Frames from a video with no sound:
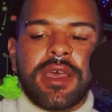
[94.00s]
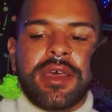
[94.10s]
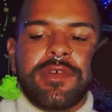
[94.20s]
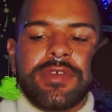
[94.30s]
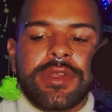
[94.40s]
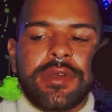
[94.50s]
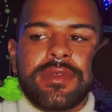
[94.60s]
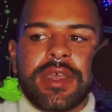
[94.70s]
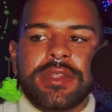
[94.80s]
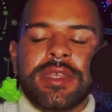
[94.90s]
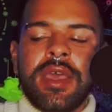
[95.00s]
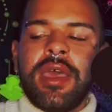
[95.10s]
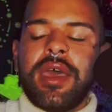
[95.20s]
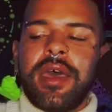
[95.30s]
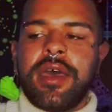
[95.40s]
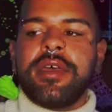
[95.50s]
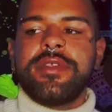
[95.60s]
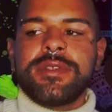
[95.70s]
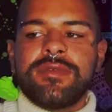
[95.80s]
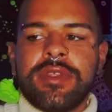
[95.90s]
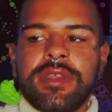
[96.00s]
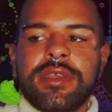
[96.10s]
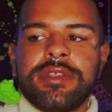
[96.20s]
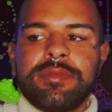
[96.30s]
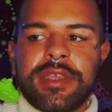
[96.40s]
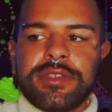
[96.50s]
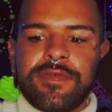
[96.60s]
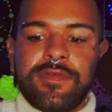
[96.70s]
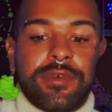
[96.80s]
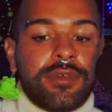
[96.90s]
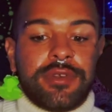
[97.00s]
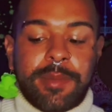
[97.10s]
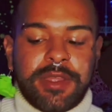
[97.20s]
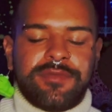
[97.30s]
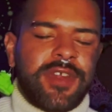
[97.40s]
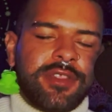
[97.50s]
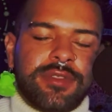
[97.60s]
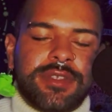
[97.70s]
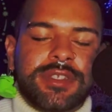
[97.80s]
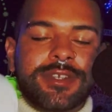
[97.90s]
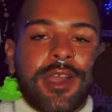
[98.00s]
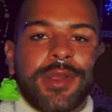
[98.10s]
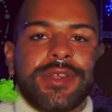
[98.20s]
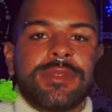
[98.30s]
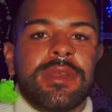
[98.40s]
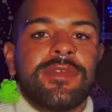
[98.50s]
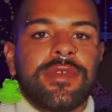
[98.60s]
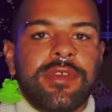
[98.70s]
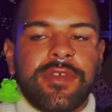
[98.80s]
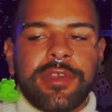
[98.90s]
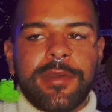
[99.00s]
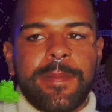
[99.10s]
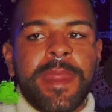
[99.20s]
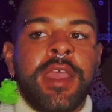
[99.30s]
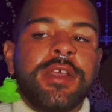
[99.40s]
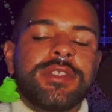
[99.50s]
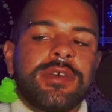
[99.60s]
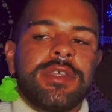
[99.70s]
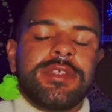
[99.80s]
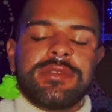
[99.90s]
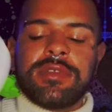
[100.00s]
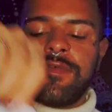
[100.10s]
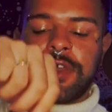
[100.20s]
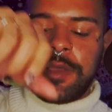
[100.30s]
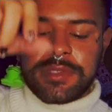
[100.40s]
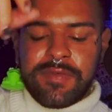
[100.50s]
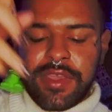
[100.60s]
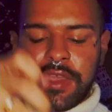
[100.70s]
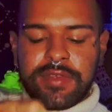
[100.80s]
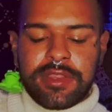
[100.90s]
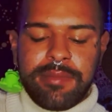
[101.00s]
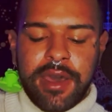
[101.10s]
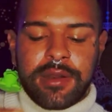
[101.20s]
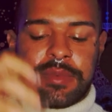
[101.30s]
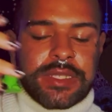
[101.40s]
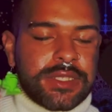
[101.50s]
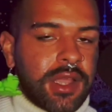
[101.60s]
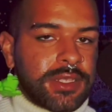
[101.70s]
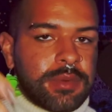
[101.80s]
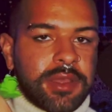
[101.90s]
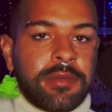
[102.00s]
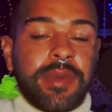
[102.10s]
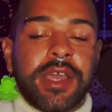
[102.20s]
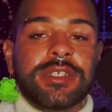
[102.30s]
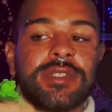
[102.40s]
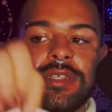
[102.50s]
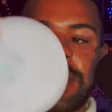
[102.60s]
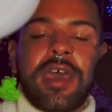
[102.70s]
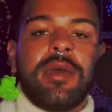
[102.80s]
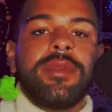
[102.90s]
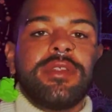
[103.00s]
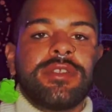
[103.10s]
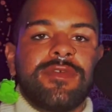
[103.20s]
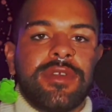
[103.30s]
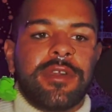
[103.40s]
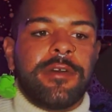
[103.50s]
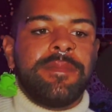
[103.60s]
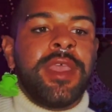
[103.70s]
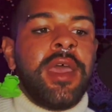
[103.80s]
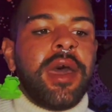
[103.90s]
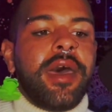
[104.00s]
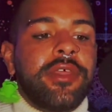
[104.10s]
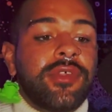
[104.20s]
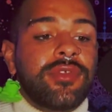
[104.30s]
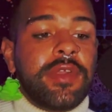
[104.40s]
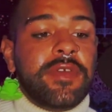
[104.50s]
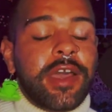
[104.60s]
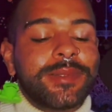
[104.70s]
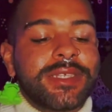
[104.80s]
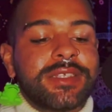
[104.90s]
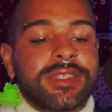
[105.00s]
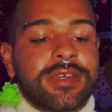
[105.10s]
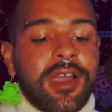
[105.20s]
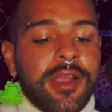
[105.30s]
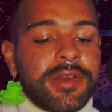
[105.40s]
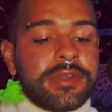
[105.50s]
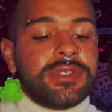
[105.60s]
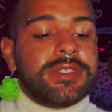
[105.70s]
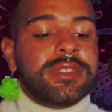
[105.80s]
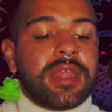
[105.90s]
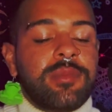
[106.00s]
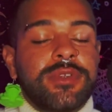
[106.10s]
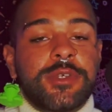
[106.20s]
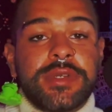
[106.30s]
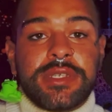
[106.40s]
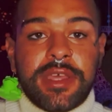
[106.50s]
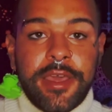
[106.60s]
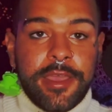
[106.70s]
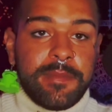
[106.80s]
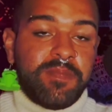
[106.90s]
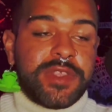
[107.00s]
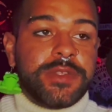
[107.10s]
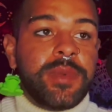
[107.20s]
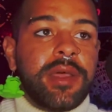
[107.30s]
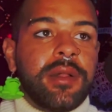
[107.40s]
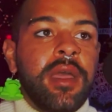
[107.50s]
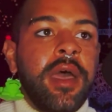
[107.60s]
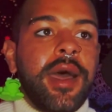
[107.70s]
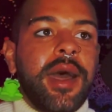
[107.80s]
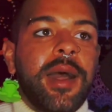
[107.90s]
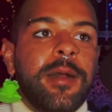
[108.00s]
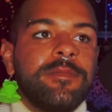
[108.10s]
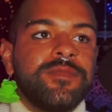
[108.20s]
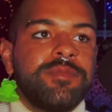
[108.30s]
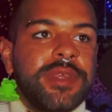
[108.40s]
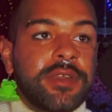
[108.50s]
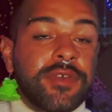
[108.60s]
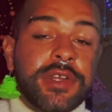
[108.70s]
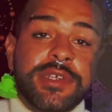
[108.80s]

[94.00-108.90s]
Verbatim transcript: uh, virgo that uh, this reading is meant for i mean rather this card is meant for you virgo so in this three of cups if you can't read the bottom it talks about compassion and happiness virgo uh, the three of cups is a card of just celebratory time as well. Um, being around